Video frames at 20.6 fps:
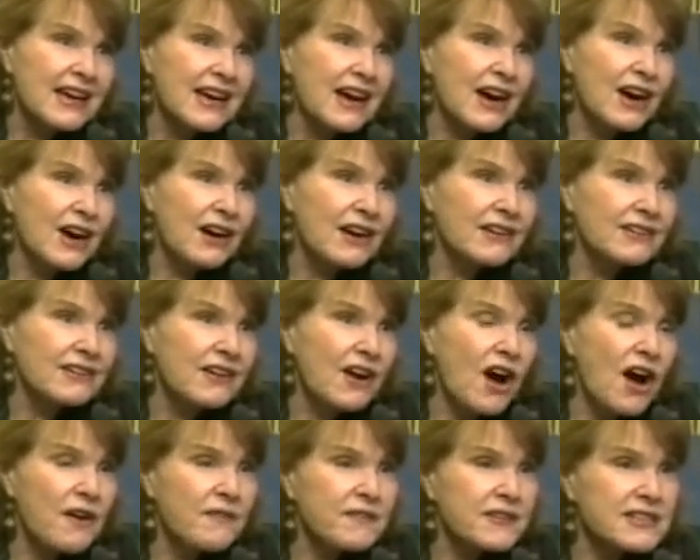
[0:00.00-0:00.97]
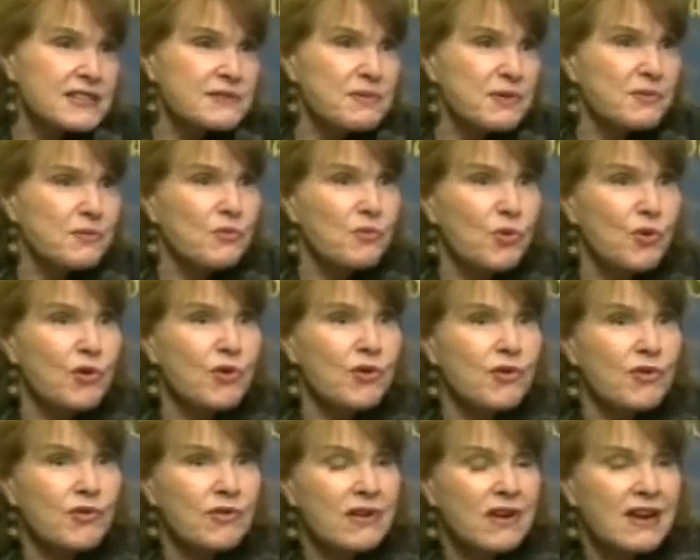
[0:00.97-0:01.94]
office, but
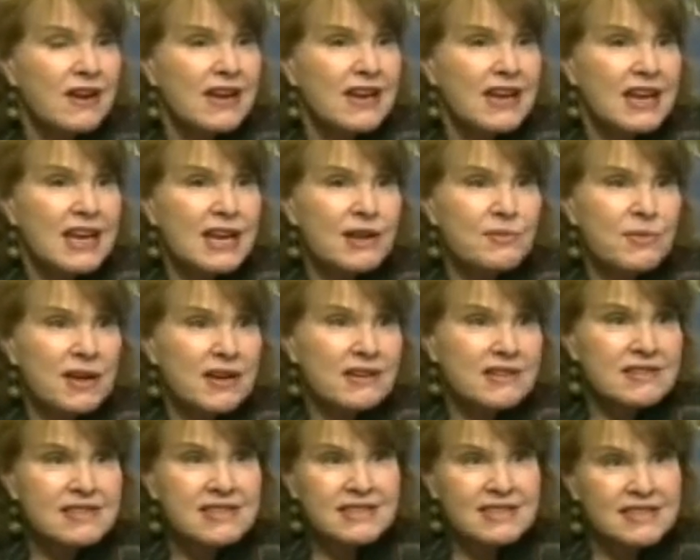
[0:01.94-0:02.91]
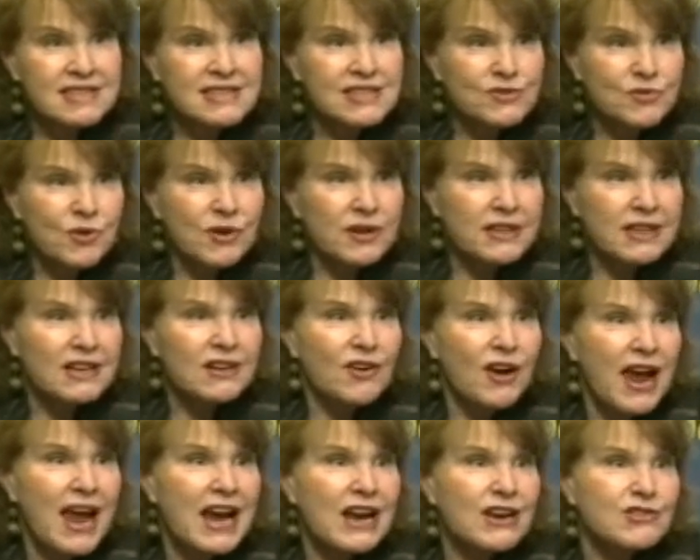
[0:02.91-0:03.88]
were emails destroyed that are
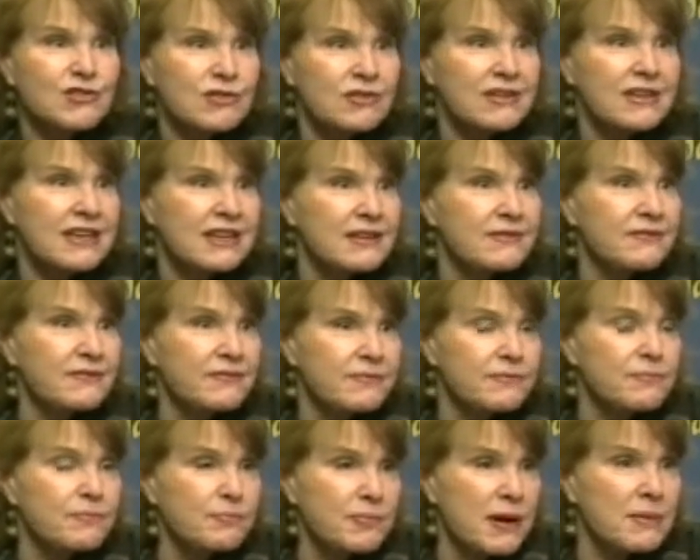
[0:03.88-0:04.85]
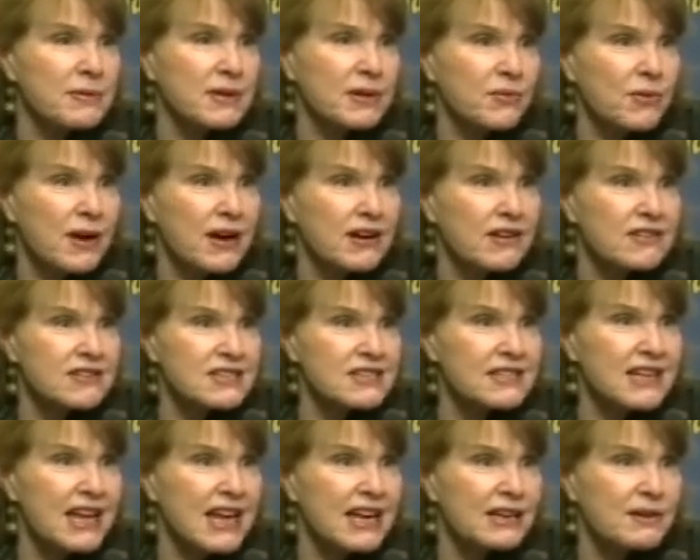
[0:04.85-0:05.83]
actually public records?
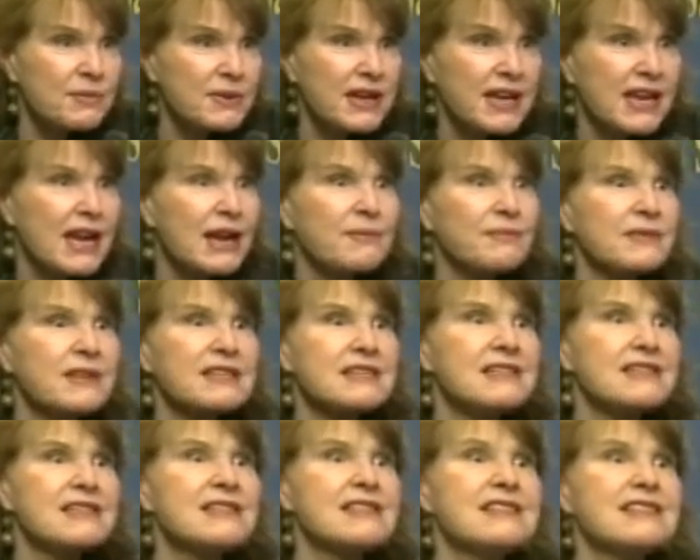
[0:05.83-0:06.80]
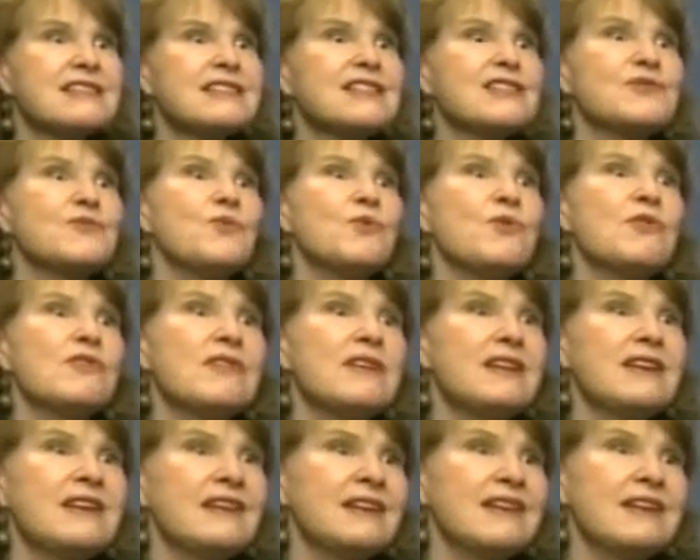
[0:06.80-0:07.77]
It had to be kept. It's just a
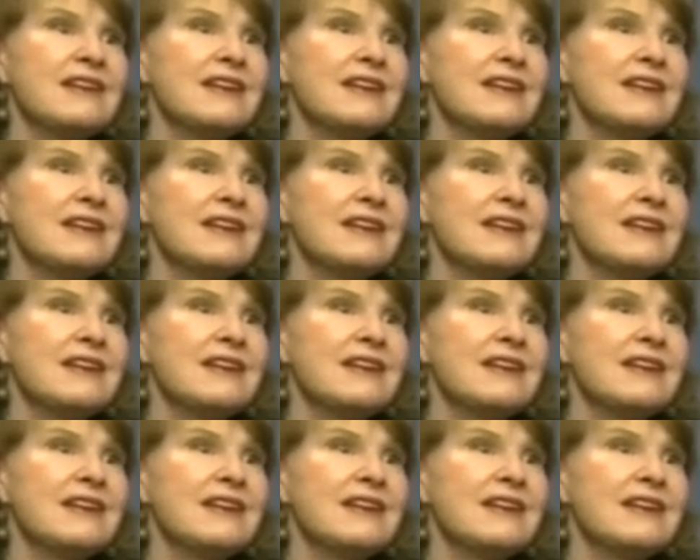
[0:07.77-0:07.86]
swirling.